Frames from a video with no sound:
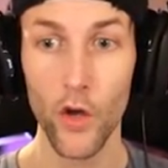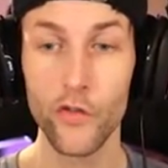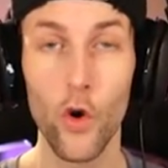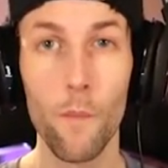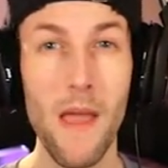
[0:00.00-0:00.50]

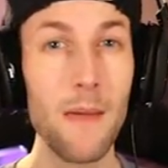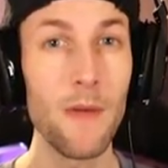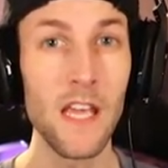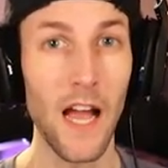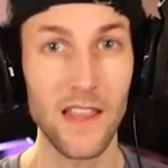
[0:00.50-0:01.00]
So
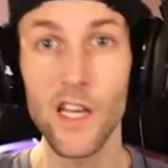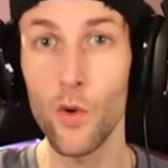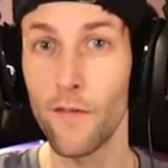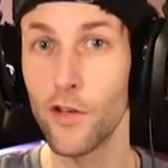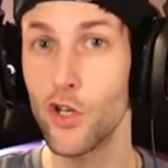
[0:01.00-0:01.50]
maybe I think
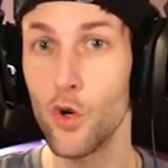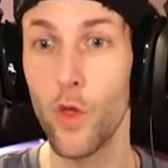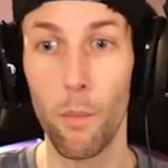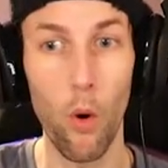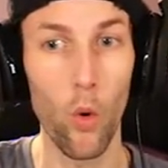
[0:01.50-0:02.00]
you have to do
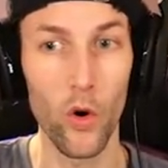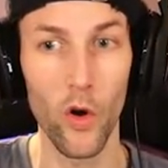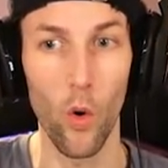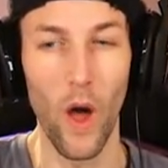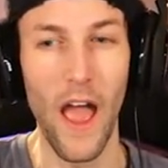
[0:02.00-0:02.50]
the
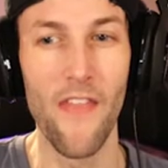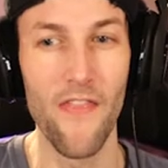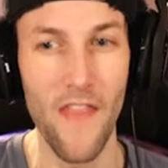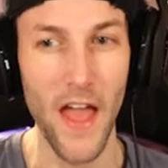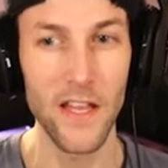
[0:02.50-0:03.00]
portal
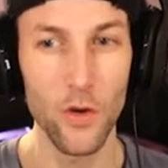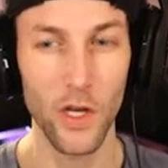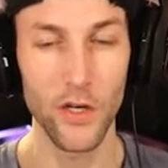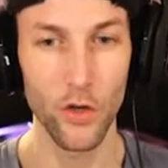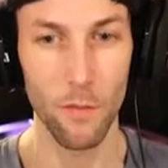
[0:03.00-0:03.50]
and then you
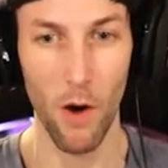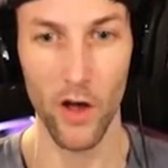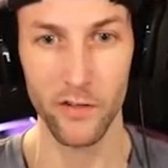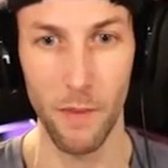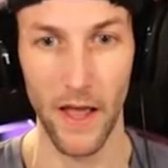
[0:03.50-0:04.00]
can do the
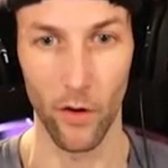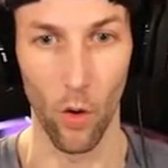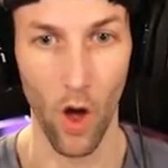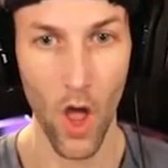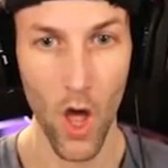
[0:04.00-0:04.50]
boss
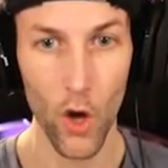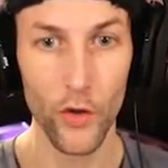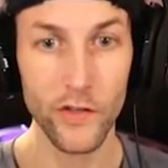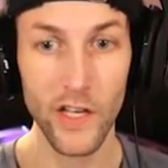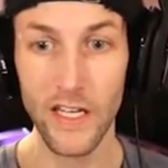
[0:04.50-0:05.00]
battle.
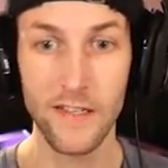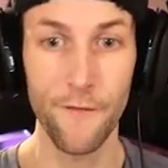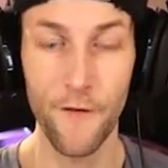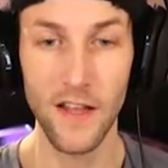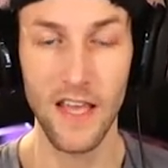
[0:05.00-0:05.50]
This is like a
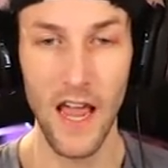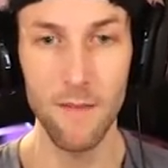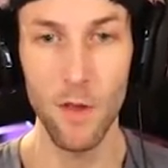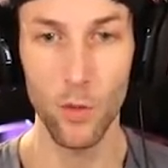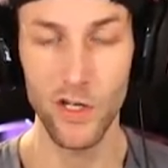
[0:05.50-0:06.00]
different
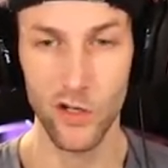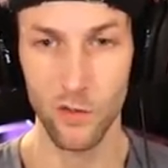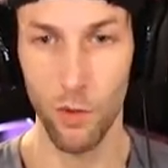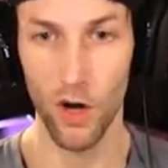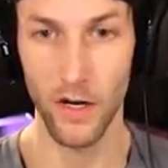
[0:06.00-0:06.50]
game that we
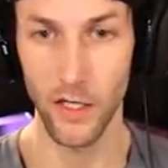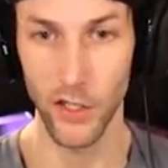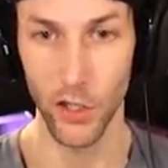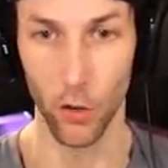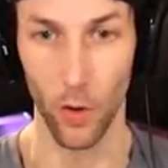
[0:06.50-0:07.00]
just spawned
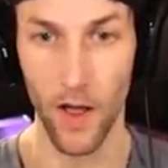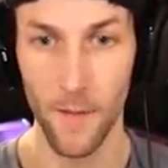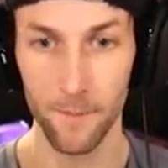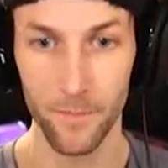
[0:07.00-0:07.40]
into.